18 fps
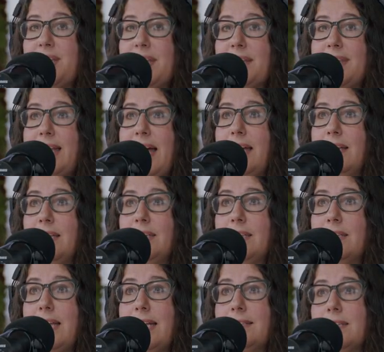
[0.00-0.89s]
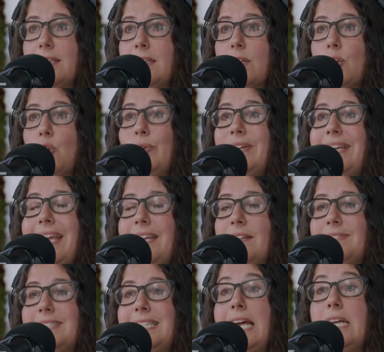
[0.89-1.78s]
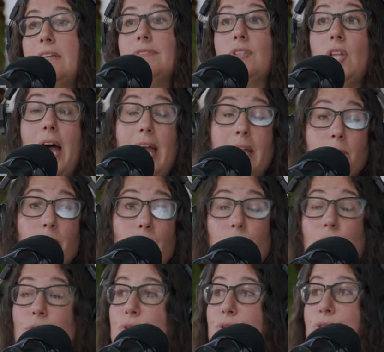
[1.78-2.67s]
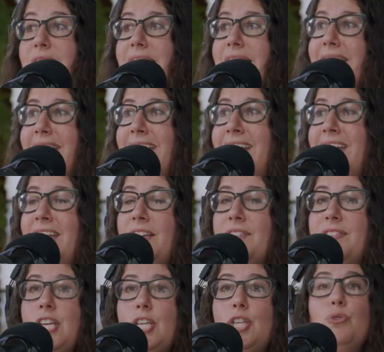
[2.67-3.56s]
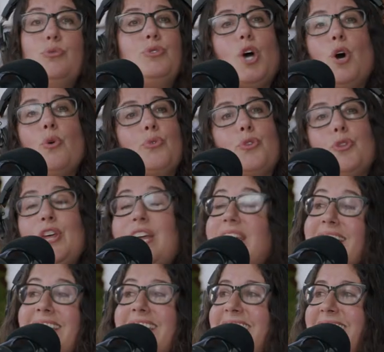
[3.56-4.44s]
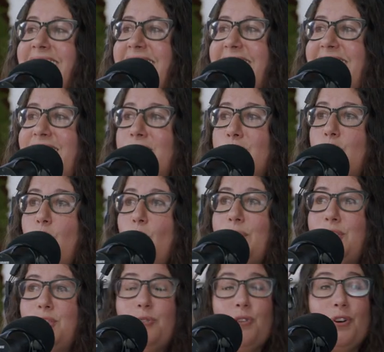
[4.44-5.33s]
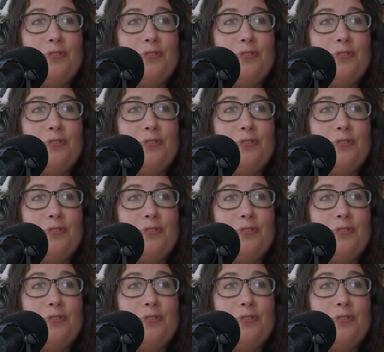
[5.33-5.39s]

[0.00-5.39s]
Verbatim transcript: think that that's a creative side of line producing that you don't think mm. is going to